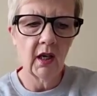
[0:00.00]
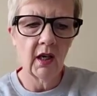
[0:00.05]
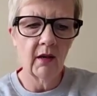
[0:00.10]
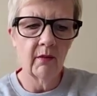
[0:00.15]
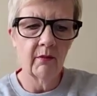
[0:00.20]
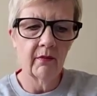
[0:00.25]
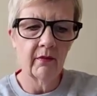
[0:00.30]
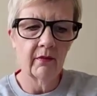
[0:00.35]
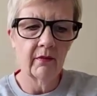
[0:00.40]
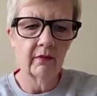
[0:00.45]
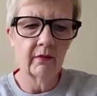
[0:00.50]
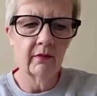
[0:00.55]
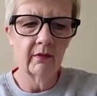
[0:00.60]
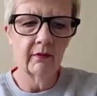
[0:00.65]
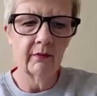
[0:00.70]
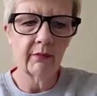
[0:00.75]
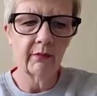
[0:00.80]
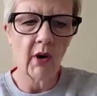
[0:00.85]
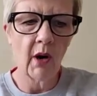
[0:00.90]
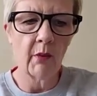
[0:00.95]
Um,
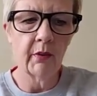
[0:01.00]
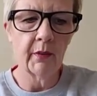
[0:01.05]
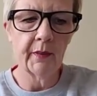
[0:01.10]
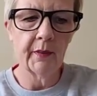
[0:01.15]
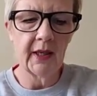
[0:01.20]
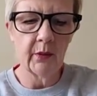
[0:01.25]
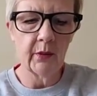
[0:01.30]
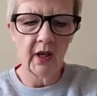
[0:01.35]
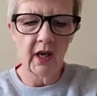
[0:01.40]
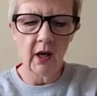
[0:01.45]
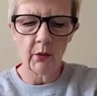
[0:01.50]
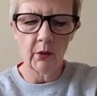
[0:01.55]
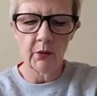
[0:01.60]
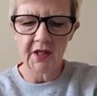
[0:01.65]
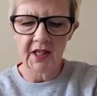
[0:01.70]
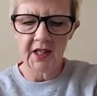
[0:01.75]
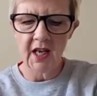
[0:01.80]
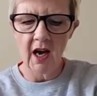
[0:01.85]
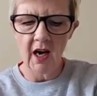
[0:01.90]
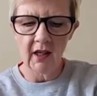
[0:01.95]
Probably when I was
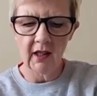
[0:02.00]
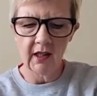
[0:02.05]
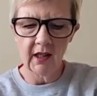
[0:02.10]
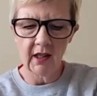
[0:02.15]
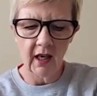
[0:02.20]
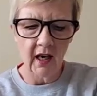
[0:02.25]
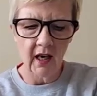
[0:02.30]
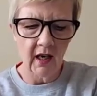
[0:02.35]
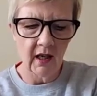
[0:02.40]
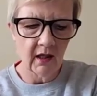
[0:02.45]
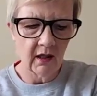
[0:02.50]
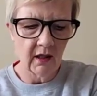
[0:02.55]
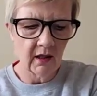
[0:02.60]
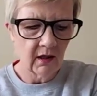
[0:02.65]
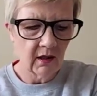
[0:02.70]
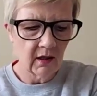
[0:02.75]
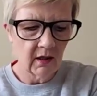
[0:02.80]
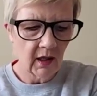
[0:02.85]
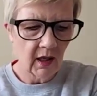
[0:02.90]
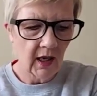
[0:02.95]
younger,
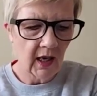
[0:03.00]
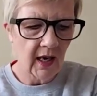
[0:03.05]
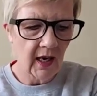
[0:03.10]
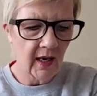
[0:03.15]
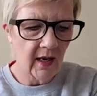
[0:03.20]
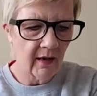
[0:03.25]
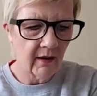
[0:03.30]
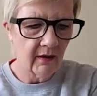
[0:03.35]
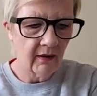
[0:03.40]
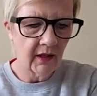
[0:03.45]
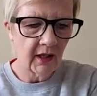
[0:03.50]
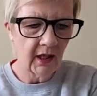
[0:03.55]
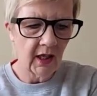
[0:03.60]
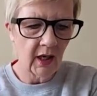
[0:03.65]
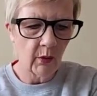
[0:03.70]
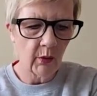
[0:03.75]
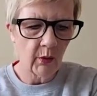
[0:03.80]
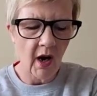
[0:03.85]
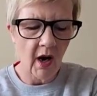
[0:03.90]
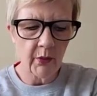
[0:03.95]
when
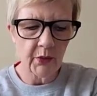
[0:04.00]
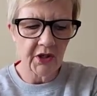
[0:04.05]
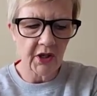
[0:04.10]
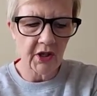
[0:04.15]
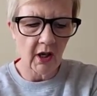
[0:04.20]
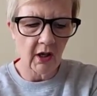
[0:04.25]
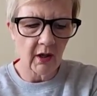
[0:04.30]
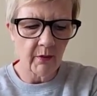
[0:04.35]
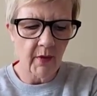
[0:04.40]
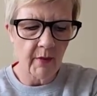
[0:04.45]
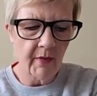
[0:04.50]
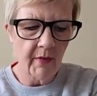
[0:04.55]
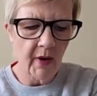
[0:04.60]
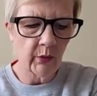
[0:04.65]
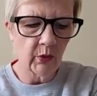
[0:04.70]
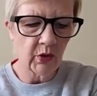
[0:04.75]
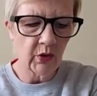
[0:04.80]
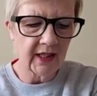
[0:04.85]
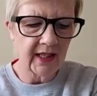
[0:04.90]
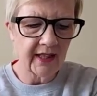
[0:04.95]
I was younger, my mum
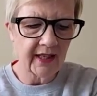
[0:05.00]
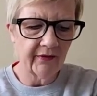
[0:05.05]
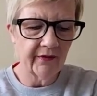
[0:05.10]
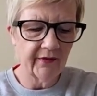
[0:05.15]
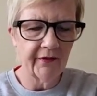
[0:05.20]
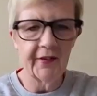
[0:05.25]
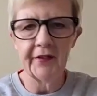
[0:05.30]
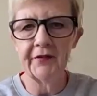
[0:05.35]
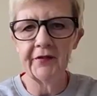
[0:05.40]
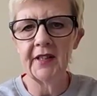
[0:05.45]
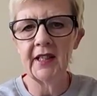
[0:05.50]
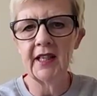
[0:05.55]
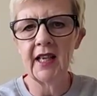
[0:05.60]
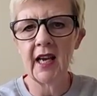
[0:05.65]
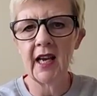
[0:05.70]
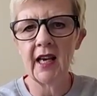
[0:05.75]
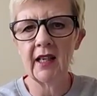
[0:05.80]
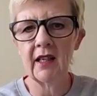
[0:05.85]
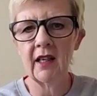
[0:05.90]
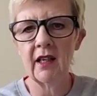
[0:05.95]
wasn't even 50
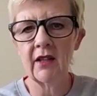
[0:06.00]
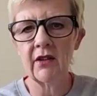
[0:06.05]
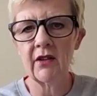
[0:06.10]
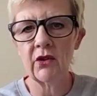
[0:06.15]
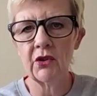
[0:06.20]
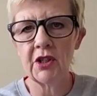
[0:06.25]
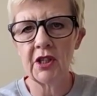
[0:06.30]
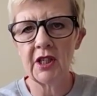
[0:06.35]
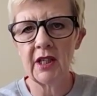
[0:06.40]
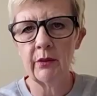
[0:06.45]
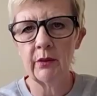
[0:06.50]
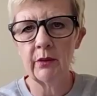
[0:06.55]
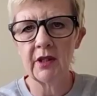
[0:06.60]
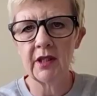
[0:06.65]
yet, and I thought she was